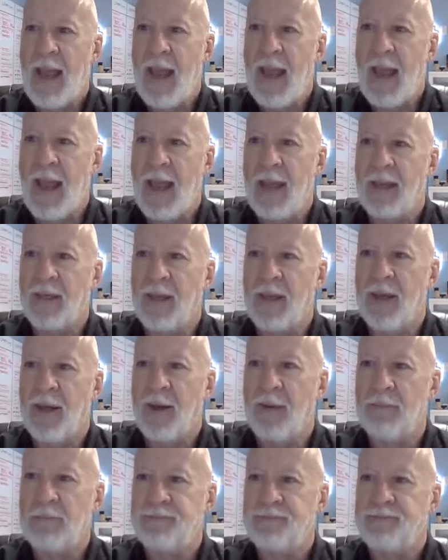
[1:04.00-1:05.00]
and
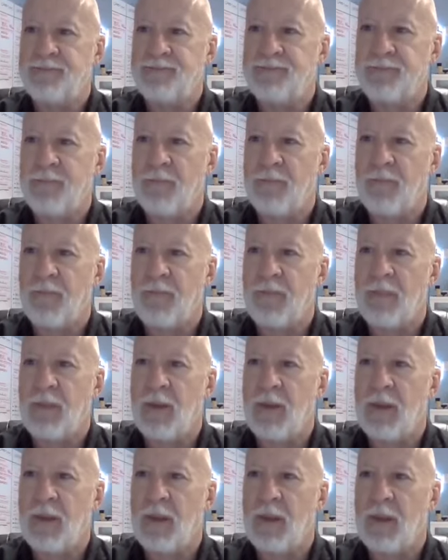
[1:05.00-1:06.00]
um,
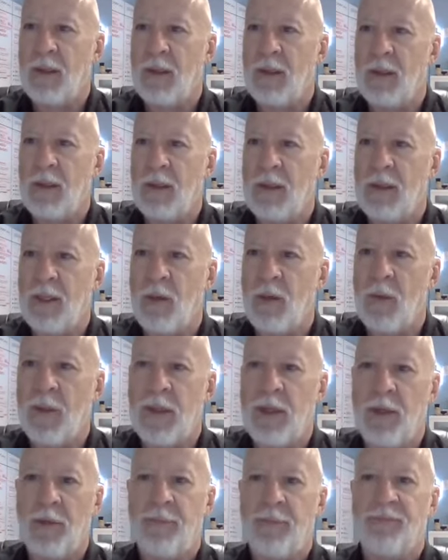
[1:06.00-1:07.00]
there we
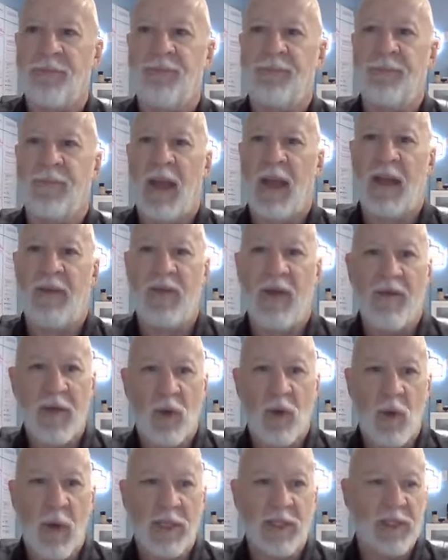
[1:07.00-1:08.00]
go. And if you have any
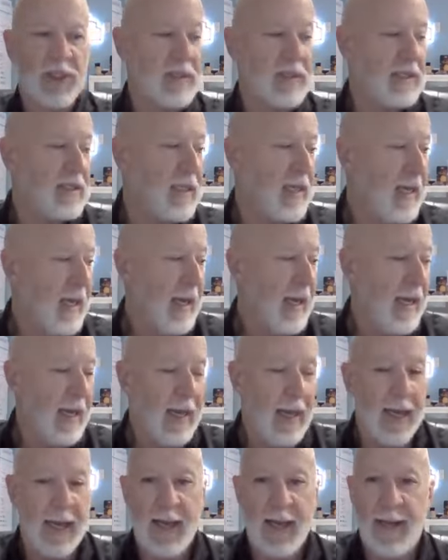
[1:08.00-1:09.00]
questions,
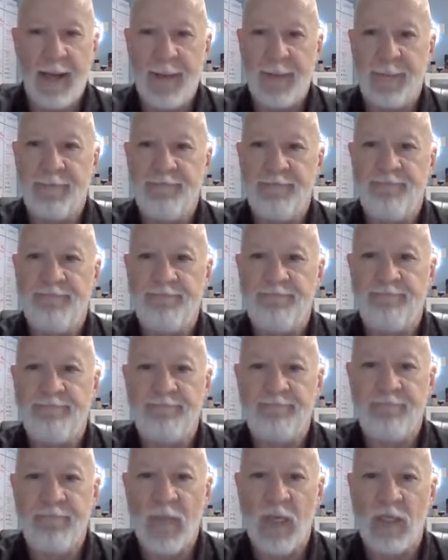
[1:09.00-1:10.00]
um,
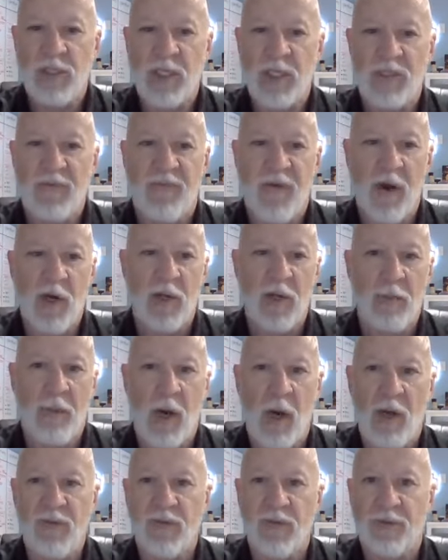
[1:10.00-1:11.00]
just fire them
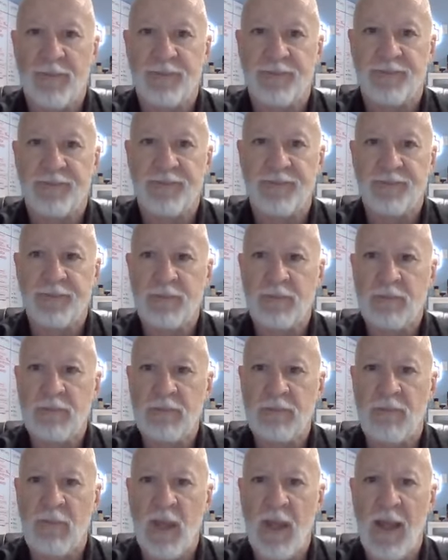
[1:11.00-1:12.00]
off
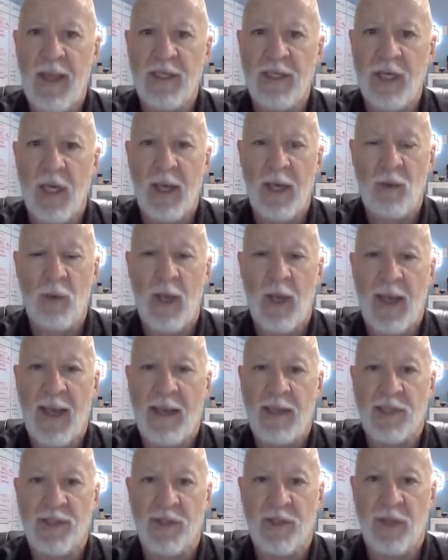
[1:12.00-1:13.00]
and I will
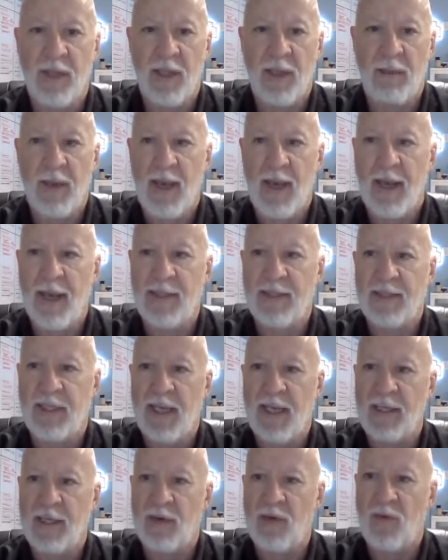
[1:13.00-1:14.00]
answer them at the
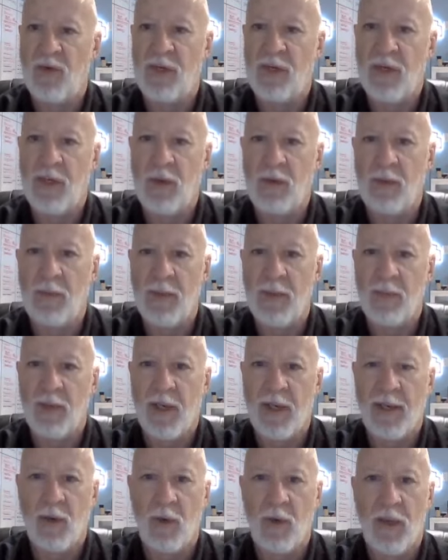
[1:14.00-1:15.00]
end of the video. Remember, I
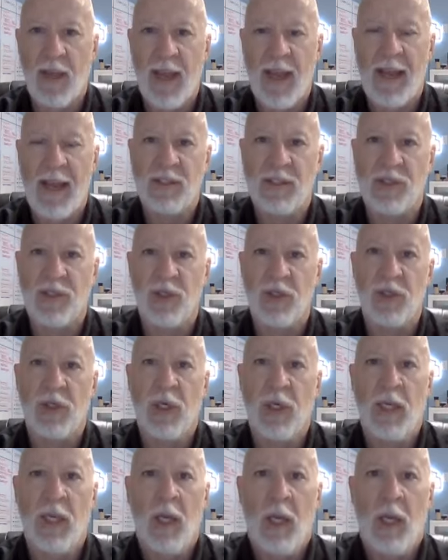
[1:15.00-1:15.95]
can only answer